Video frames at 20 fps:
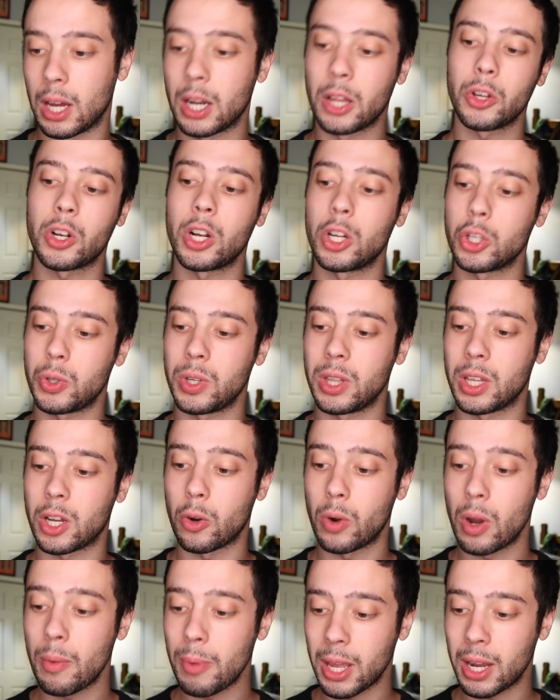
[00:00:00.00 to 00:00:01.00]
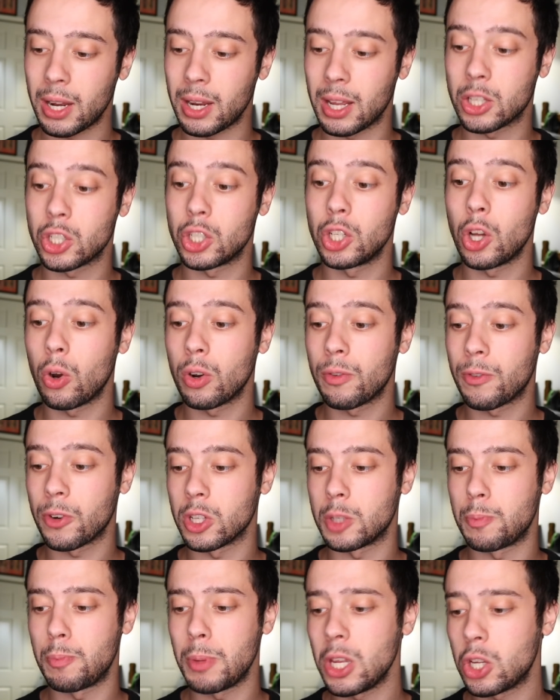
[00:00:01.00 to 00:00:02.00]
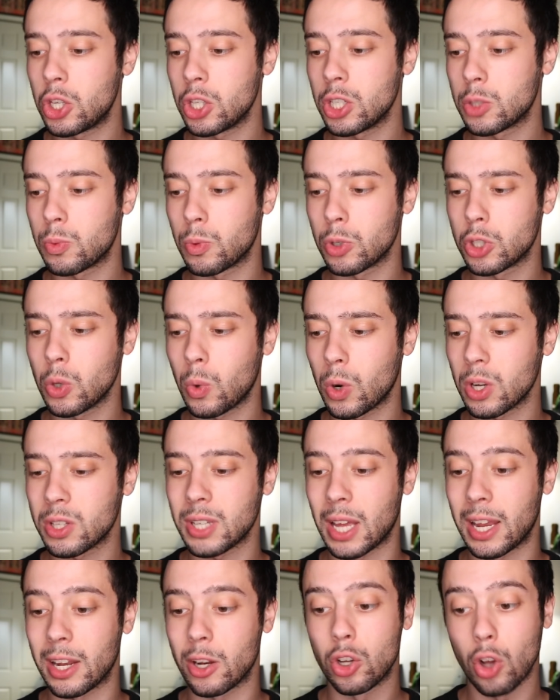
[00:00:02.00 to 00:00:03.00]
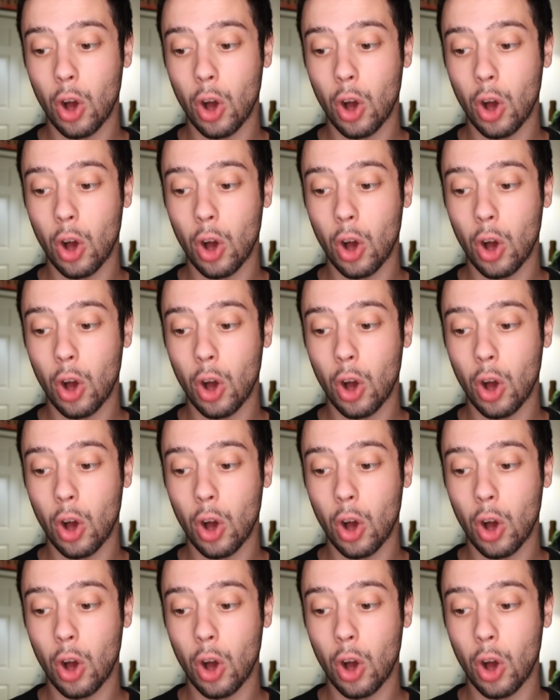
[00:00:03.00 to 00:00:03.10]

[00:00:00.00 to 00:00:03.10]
another country in the Caribbean. It's known for its beaches, resorts, and